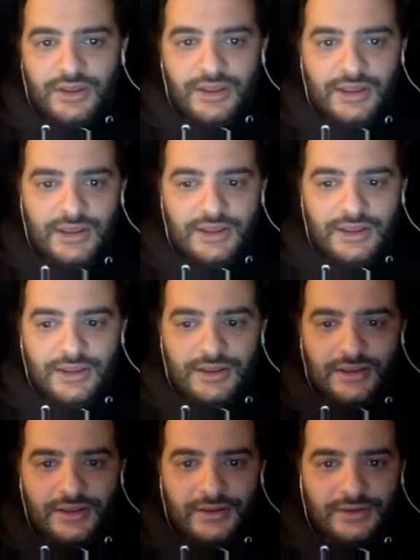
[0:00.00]

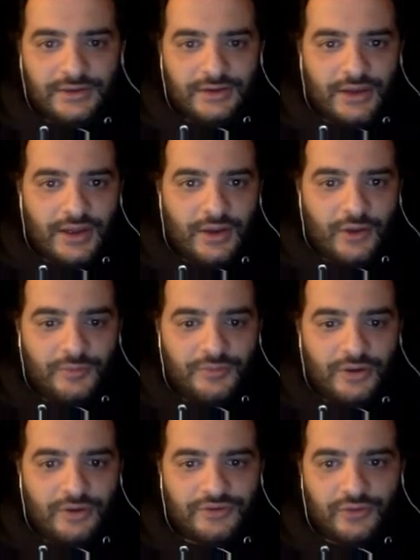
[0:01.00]
And I hope
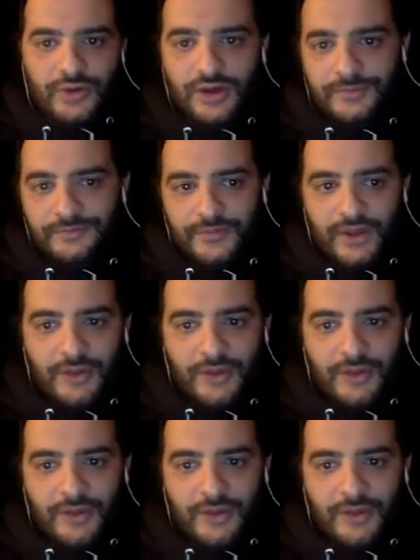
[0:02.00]
you all do well.